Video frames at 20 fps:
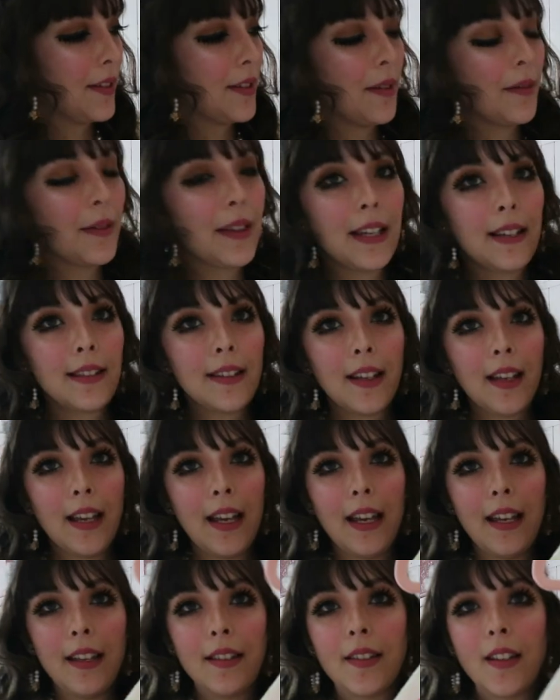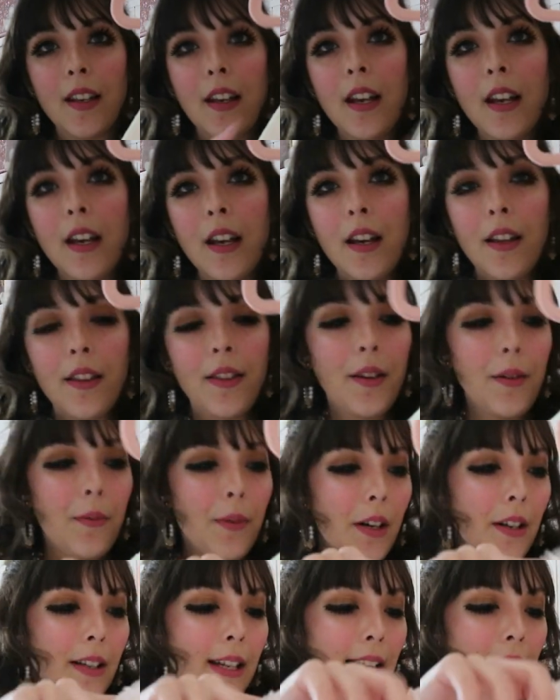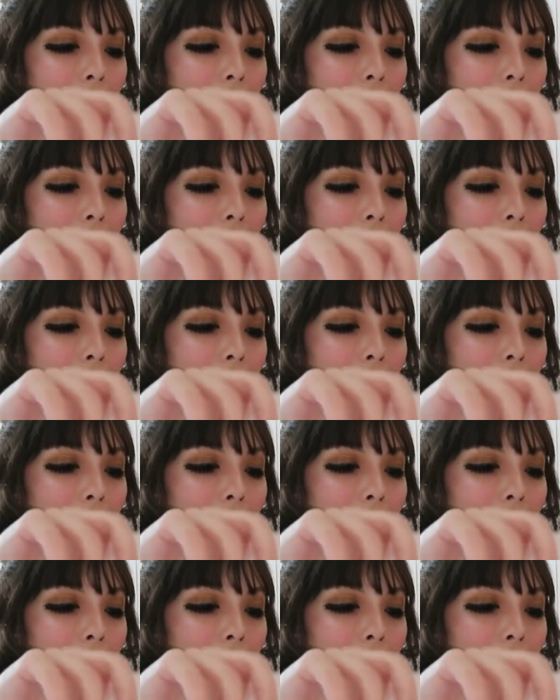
So this is the one